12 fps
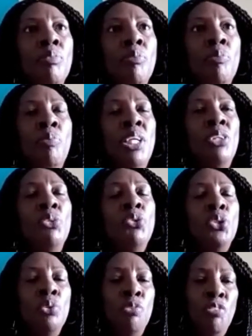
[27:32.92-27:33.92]
when you
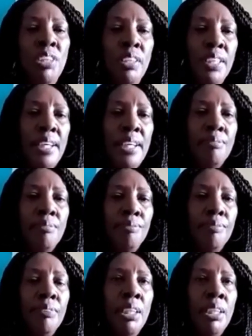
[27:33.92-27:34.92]
do feel that,
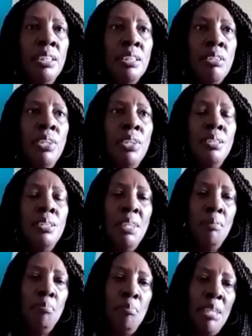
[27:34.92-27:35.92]
it's going to be
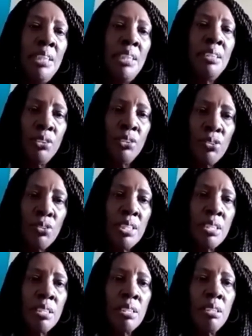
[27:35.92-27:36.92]
a mental
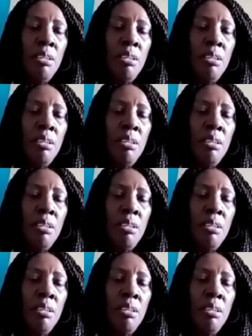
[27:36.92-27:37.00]
stress